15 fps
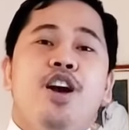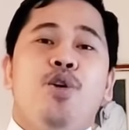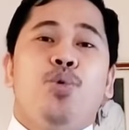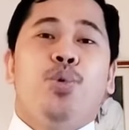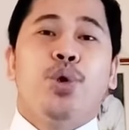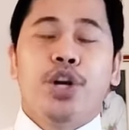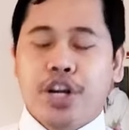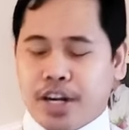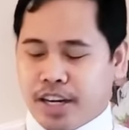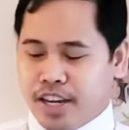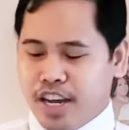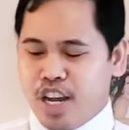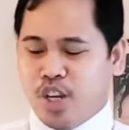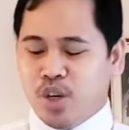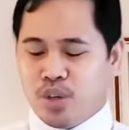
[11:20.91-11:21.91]

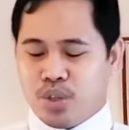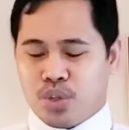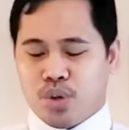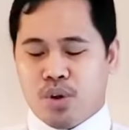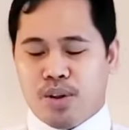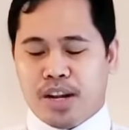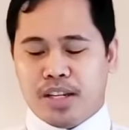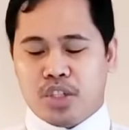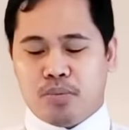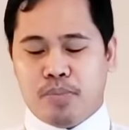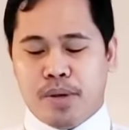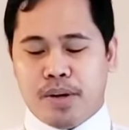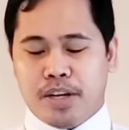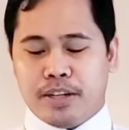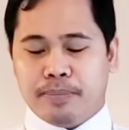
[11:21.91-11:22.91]
work in your soul and
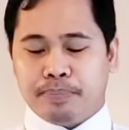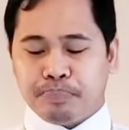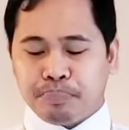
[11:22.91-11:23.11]
spirit.